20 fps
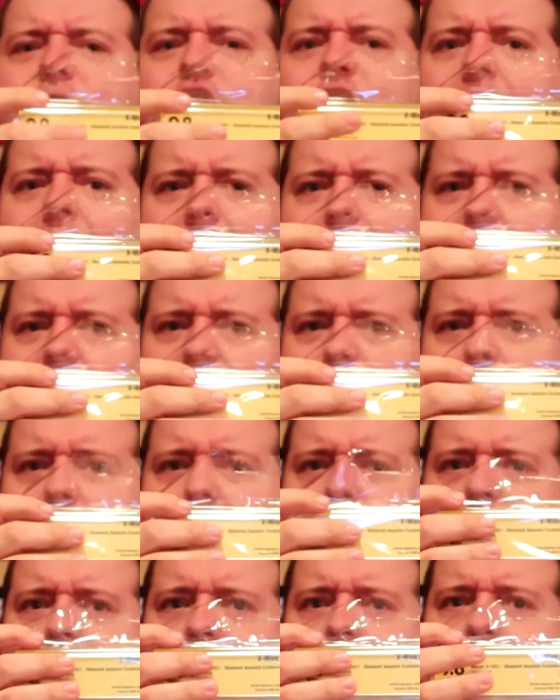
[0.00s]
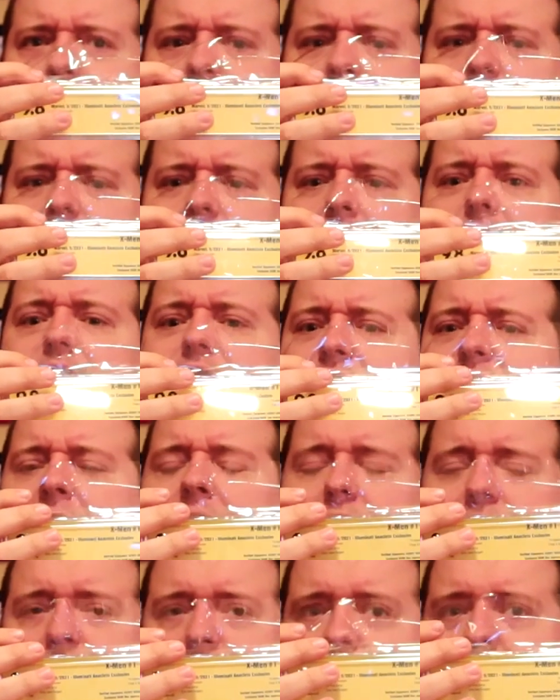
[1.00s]
check on this one because I think
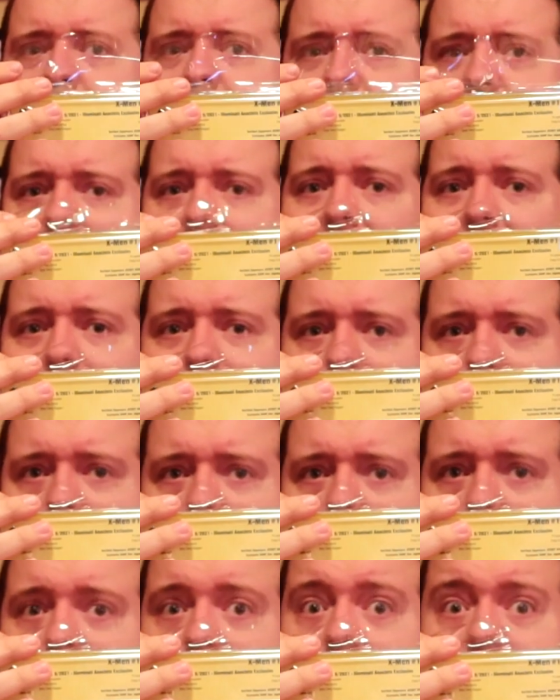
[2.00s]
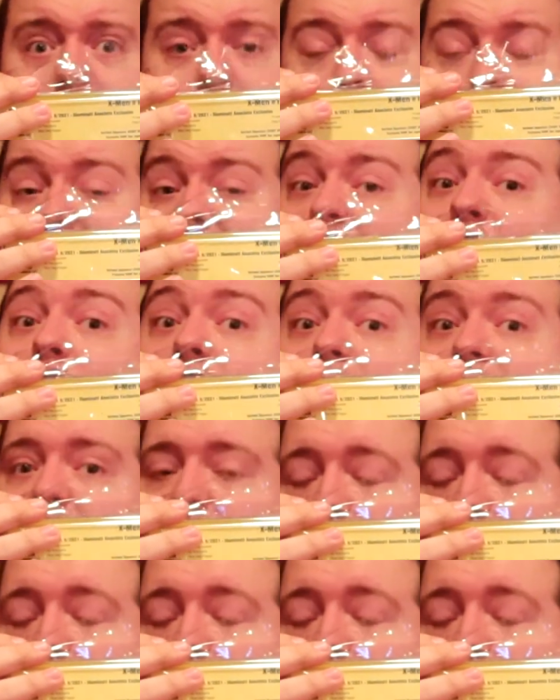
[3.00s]
it's the one that I have with a Rogue cover, but I could be